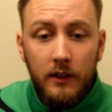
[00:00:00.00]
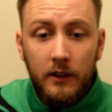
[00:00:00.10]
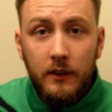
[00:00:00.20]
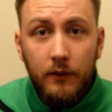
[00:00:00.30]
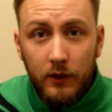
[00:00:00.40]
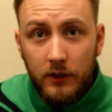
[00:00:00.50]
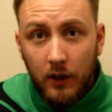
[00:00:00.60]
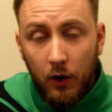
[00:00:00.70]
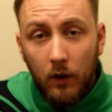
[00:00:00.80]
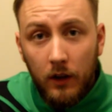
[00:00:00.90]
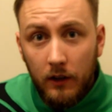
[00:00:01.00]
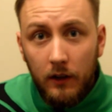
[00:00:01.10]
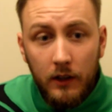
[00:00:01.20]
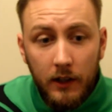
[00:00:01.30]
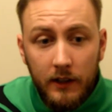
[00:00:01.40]
the first goal
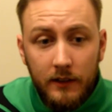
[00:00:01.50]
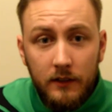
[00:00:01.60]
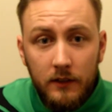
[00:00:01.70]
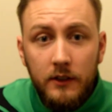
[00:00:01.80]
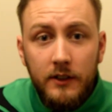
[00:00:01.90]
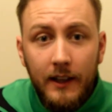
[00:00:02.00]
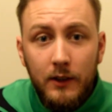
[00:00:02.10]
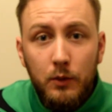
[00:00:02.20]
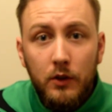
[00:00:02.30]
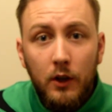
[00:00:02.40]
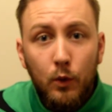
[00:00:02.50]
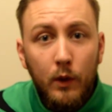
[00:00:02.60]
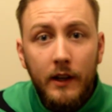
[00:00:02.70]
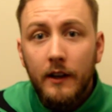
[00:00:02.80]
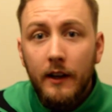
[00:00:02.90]
that you could sense was going to
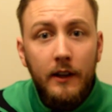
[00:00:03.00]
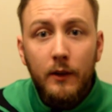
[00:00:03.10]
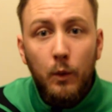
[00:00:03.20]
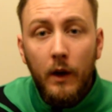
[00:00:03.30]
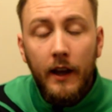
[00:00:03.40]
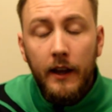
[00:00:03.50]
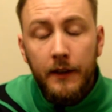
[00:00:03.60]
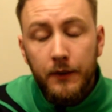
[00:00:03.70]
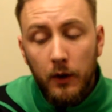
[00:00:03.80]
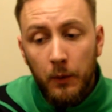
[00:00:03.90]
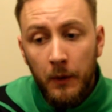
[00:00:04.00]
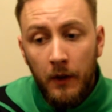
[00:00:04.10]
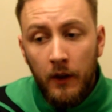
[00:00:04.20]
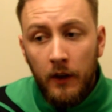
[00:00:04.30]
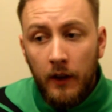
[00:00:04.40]
win it either way. So
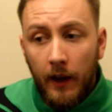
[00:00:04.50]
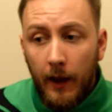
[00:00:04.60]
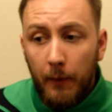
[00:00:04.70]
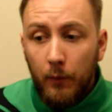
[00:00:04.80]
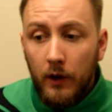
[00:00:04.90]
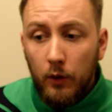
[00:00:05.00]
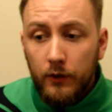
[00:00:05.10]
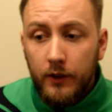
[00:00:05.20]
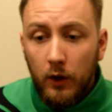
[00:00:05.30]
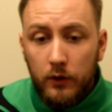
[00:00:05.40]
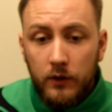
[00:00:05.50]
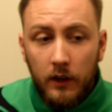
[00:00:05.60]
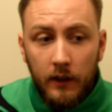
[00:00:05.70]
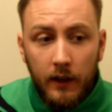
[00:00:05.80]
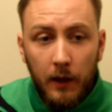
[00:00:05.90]
when Owen Stokes
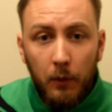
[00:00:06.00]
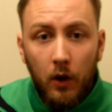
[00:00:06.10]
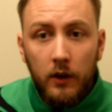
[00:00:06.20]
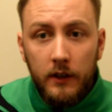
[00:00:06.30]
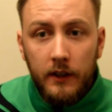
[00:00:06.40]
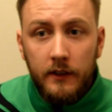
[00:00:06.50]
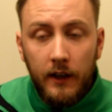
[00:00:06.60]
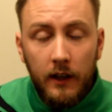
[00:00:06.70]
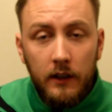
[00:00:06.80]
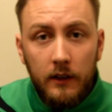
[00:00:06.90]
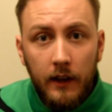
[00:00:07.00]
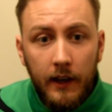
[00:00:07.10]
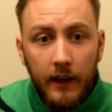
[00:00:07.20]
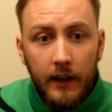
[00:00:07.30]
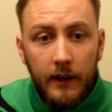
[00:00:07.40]
kind of came on, you could tell
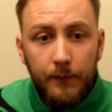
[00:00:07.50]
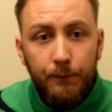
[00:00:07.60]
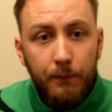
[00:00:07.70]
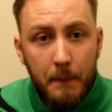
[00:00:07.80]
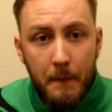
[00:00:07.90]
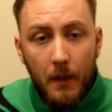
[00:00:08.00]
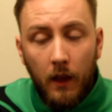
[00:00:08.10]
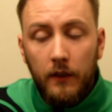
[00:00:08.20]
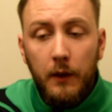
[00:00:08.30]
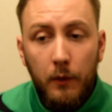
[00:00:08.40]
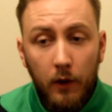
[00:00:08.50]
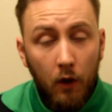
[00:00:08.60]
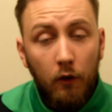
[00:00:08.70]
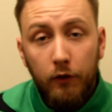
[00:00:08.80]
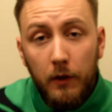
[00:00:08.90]
that they were
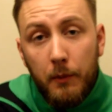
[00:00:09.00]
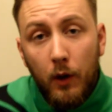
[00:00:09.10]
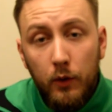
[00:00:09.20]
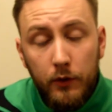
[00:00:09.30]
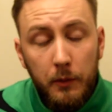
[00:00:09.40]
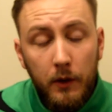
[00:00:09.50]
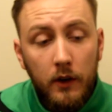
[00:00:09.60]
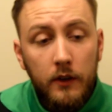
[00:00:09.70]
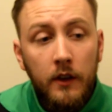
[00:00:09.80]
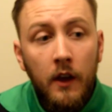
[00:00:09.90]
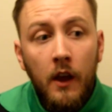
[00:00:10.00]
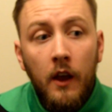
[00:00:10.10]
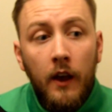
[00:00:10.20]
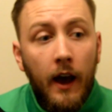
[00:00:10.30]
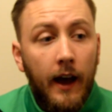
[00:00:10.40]
going for it, Bohs, to be honest.
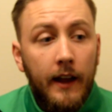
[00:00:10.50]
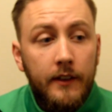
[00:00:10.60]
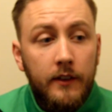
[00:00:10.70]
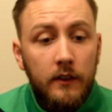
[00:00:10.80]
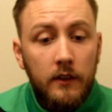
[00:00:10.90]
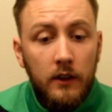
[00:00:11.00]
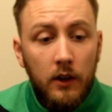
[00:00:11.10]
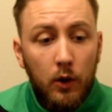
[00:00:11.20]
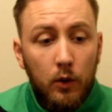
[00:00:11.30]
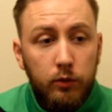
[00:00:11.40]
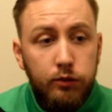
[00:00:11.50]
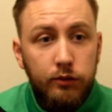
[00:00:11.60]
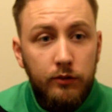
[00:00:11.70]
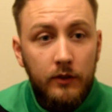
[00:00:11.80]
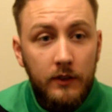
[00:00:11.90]
And
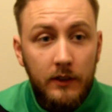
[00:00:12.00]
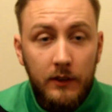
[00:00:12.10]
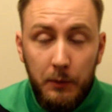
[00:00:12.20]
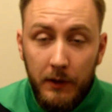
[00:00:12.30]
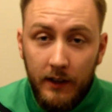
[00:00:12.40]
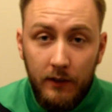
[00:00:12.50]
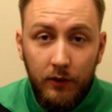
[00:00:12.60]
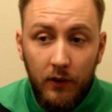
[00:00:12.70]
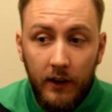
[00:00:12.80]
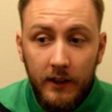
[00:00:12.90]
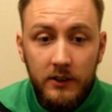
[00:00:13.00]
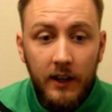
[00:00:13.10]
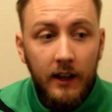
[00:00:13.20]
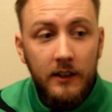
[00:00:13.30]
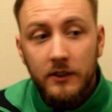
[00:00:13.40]
speaking of flying in
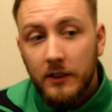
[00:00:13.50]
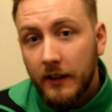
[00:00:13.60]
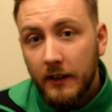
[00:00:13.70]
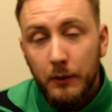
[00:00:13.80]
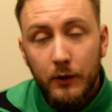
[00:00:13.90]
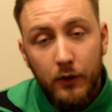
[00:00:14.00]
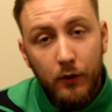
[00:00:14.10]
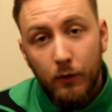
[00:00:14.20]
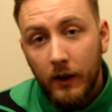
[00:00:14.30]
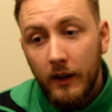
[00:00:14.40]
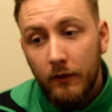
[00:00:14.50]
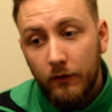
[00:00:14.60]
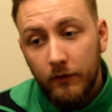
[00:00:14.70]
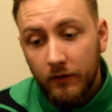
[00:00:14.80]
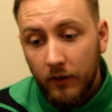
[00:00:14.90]
challenges, I think there was three
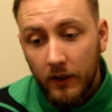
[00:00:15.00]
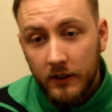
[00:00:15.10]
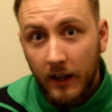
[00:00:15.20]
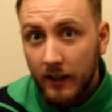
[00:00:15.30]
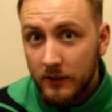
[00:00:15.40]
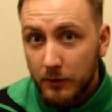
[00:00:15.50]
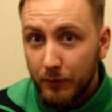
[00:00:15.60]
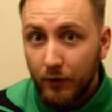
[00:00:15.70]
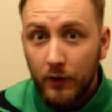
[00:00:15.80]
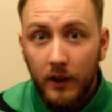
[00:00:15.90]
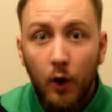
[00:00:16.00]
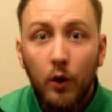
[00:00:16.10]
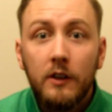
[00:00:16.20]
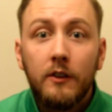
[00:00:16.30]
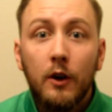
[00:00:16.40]
flying challenges before the
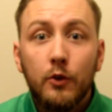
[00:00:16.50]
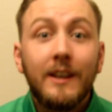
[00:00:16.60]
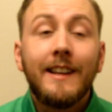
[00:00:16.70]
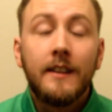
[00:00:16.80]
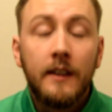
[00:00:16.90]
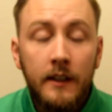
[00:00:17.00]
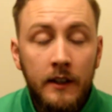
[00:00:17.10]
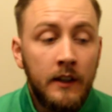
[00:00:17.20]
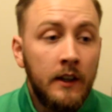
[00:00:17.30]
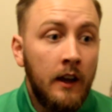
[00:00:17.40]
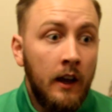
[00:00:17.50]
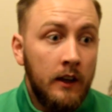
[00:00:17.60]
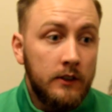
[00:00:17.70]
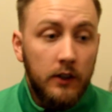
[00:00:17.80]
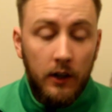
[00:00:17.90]
goal even goes in.
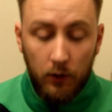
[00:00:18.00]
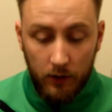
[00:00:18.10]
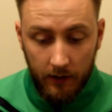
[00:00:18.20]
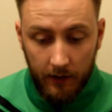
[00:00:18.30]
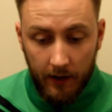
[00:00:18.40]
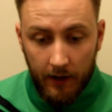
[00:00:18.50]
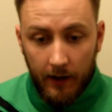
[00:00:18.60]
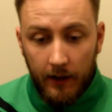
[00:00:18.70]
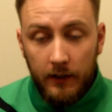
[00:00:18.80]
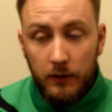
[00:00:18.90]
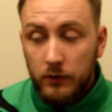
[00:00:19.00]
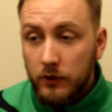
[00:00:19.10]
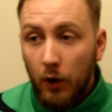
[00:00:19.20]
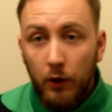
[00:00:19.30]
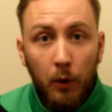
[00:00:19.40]
So you're looking, I think it was
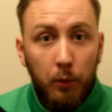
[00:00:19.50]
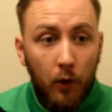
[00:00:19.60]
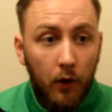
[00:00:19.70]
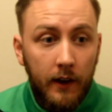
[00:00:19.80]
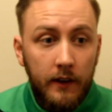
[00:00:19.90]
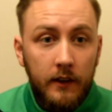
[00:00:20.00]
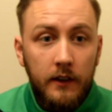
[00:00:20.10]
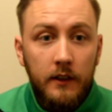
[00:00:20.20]
Joey O'Brien